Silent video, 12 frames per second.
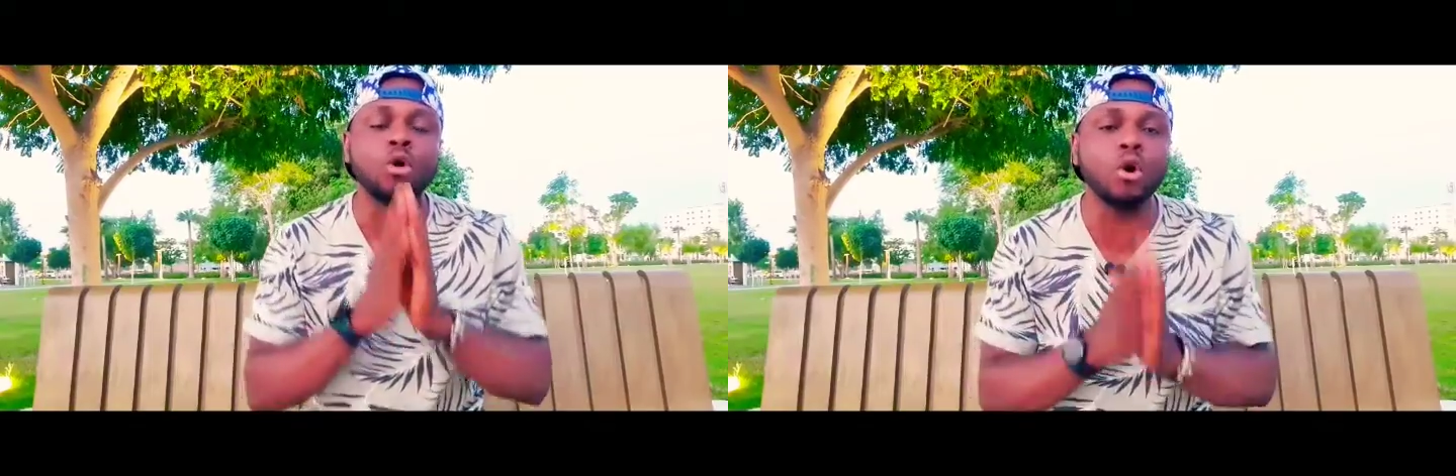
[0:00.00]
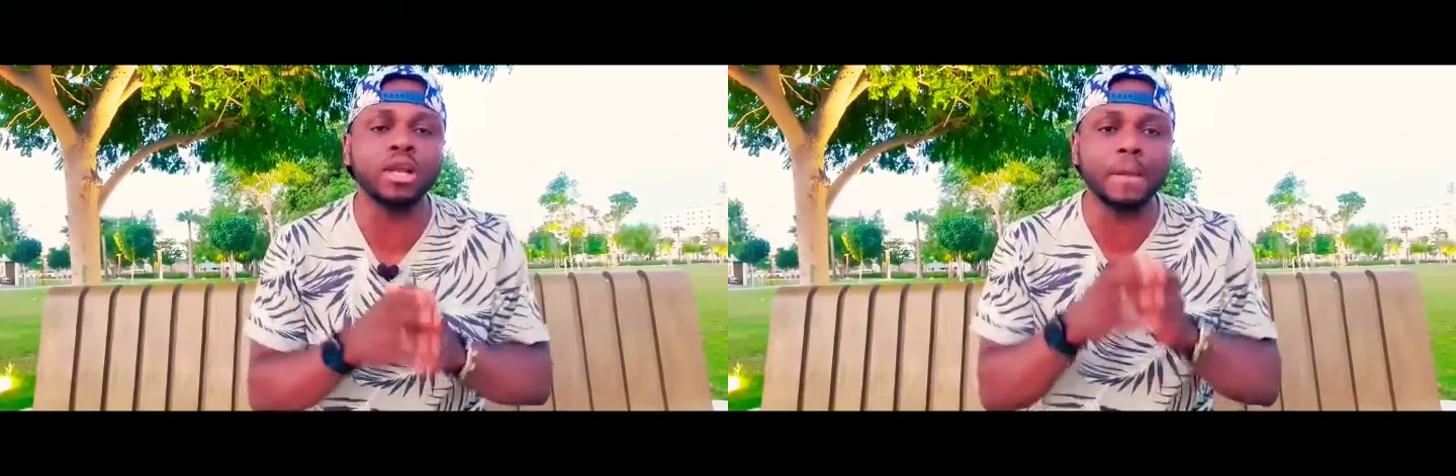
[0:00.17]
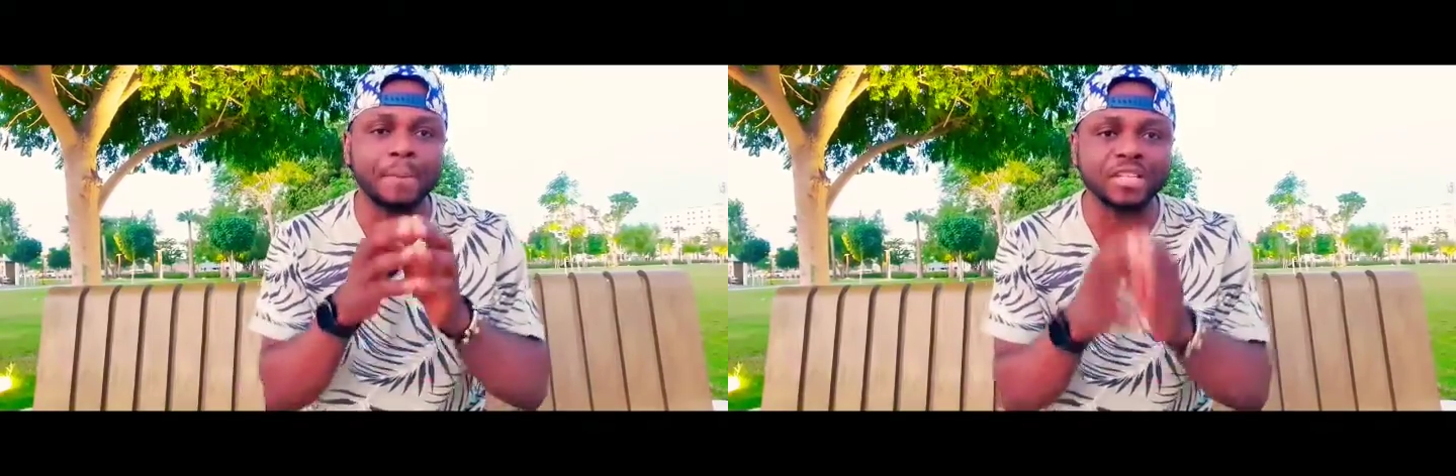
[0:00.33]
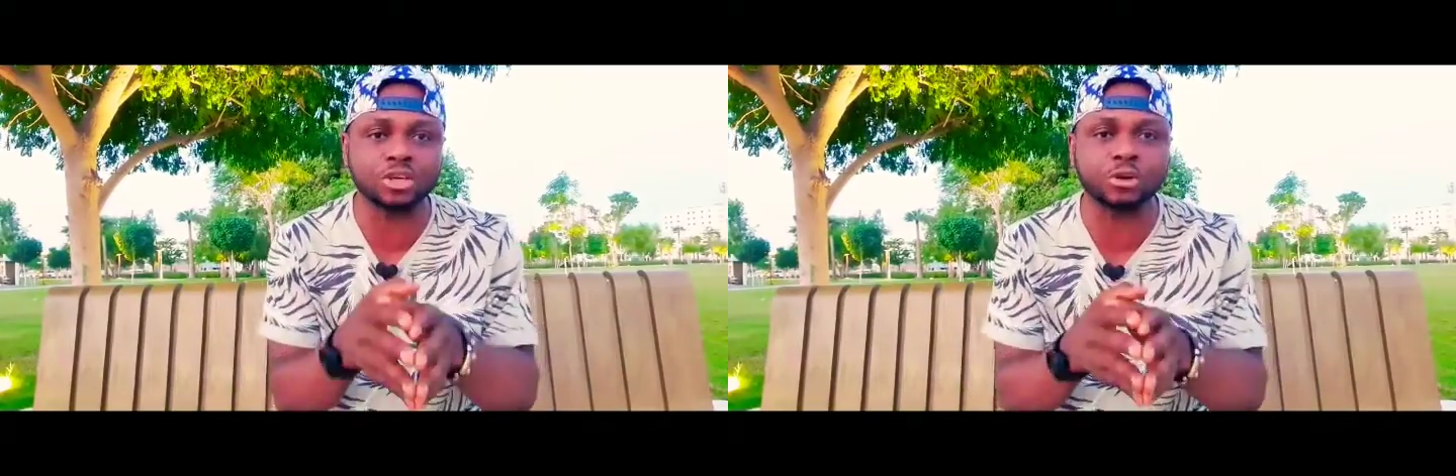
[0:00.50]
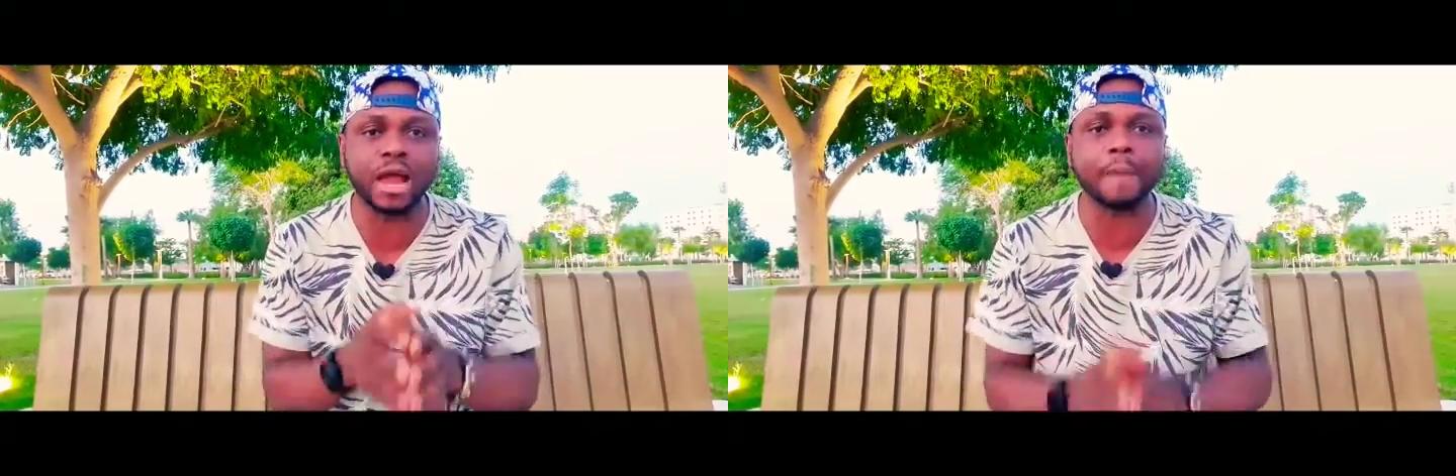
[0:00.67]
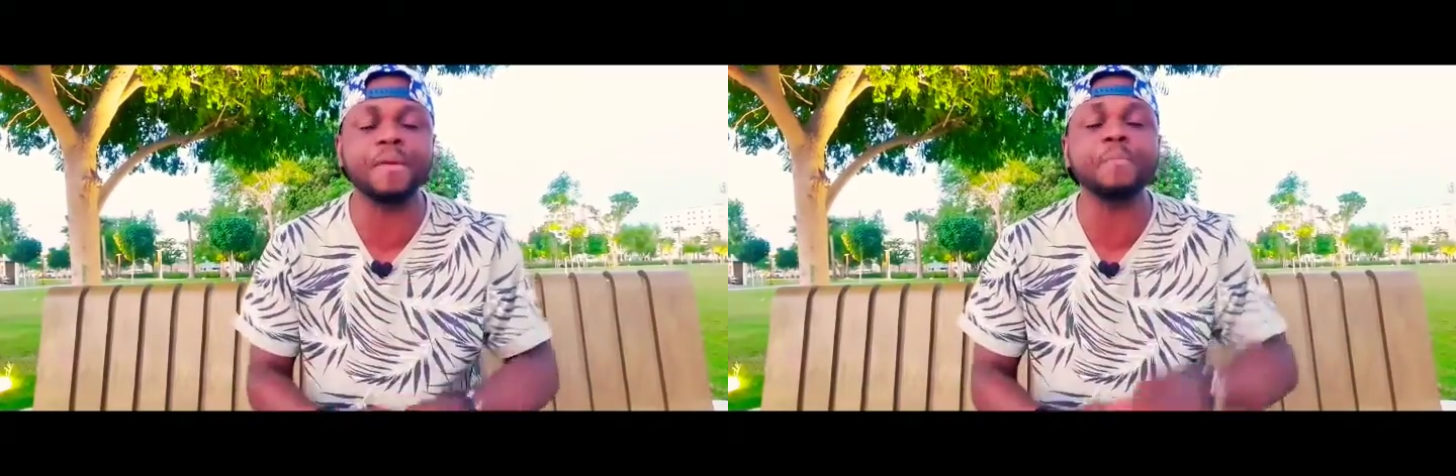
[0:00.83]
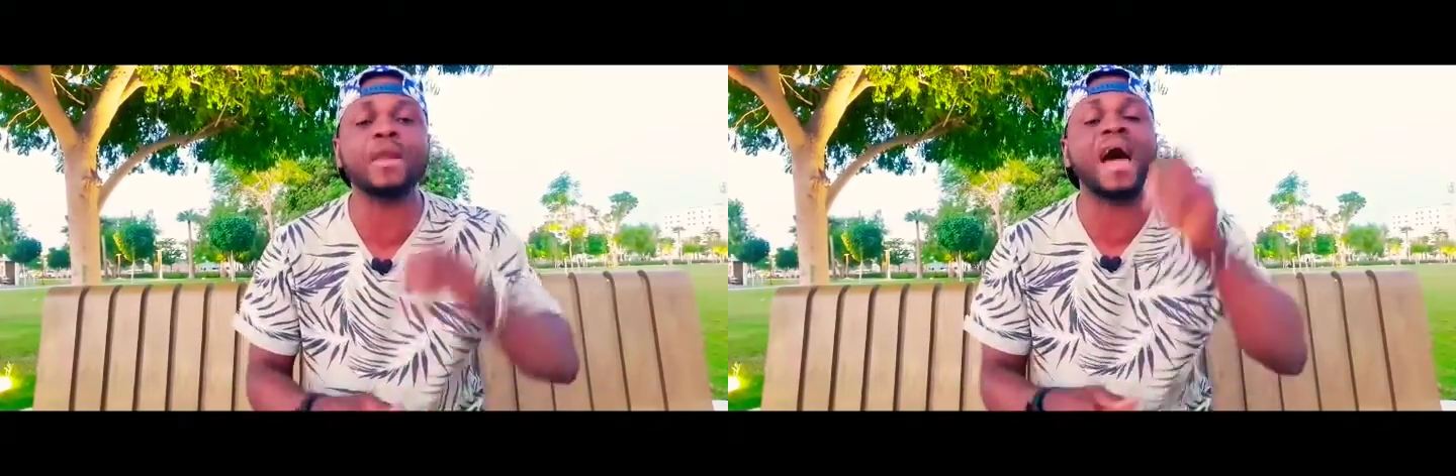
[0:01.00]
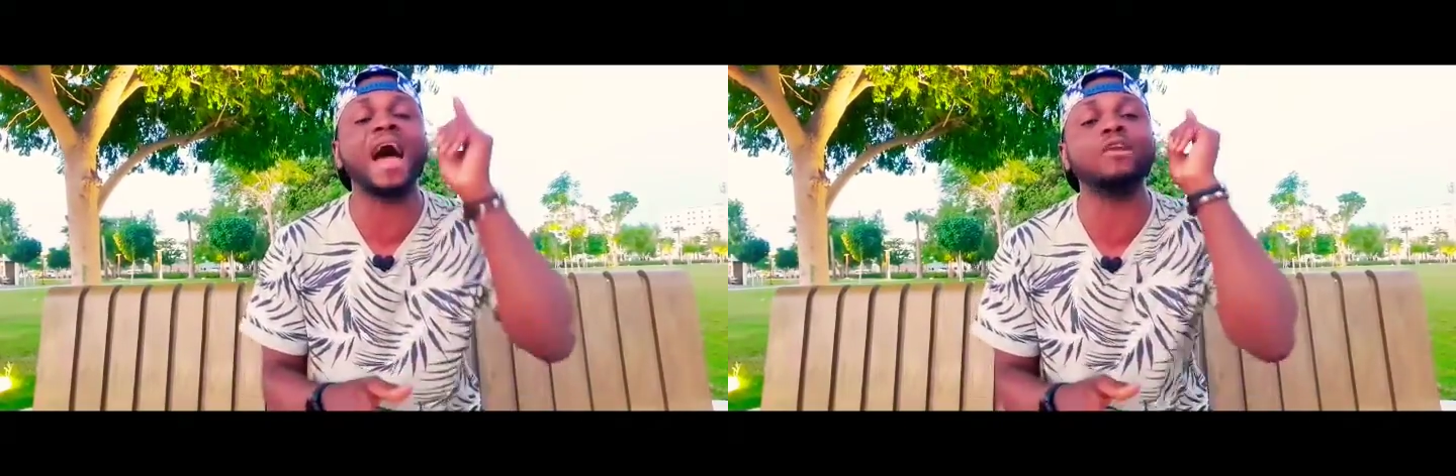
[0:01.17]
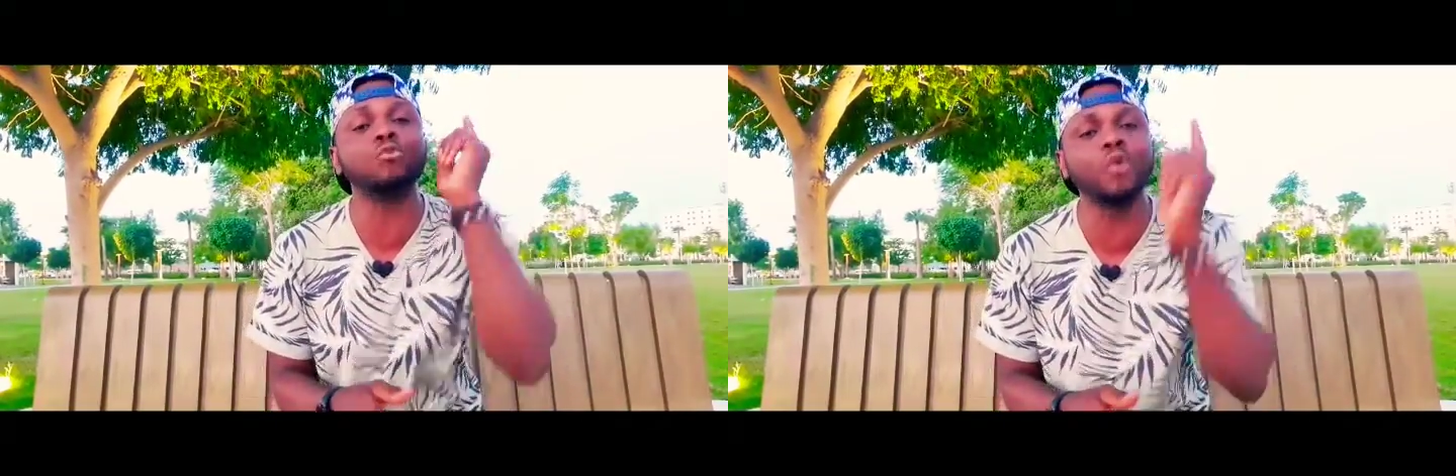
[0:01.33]
only particular people,
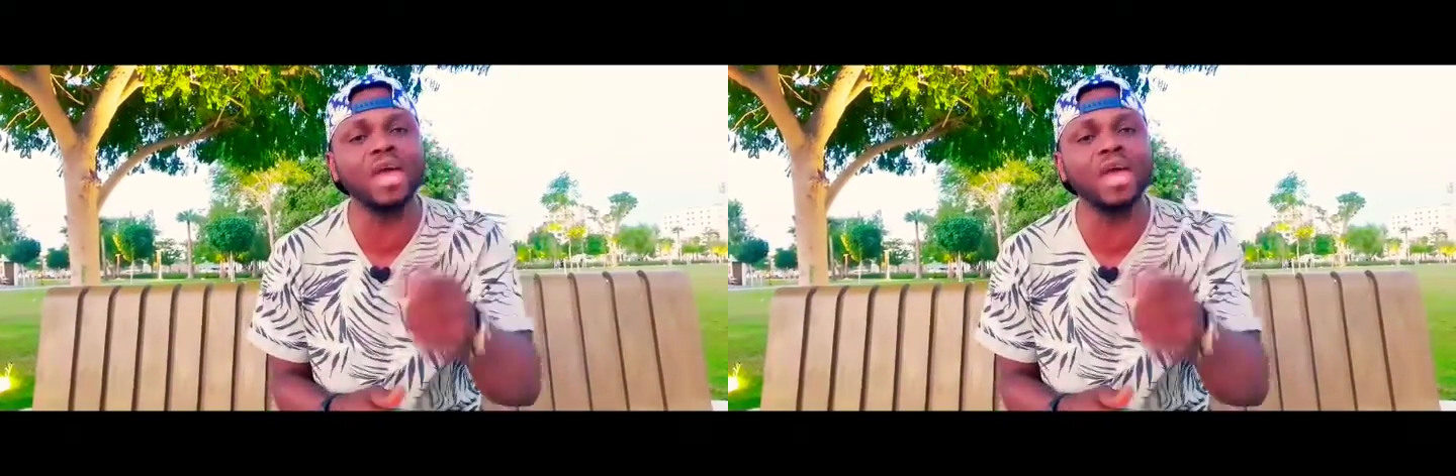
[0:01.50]
and